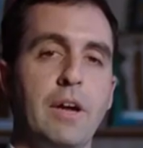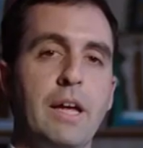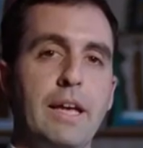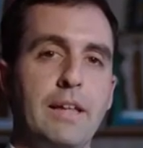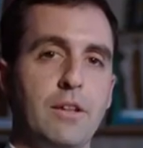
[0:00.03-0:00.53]

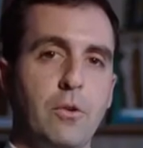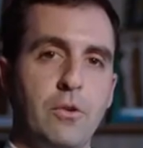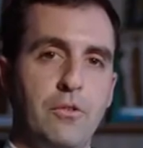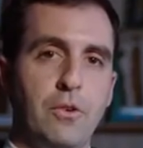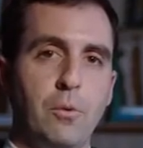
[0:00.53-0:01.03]
in the
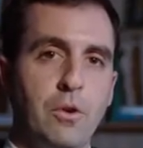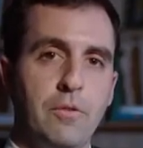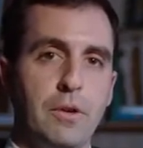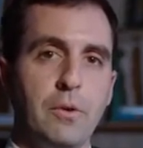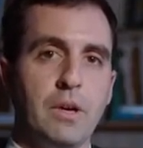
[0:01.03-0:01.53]
Christian
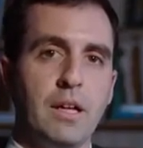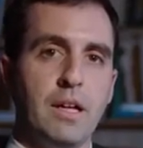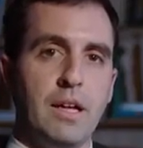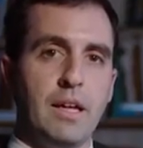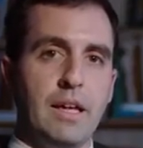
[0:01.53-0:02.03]
worldview,
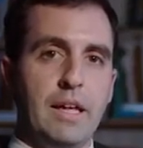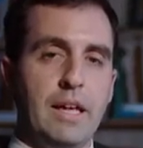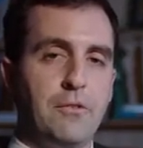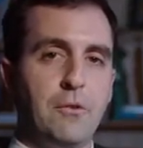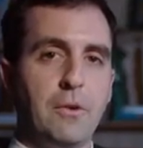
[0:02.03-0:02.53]

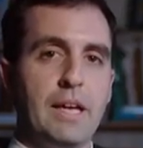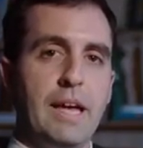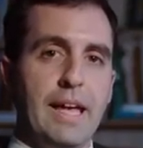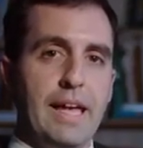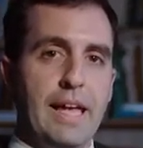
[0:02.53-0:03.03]
history
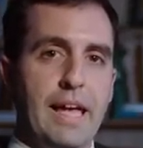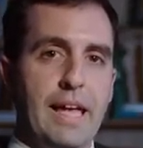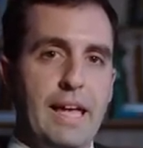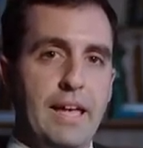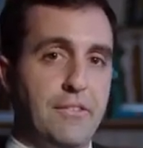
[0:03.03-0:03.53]

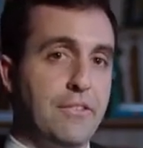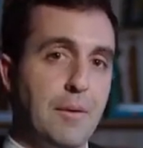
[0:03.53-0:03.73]
is summed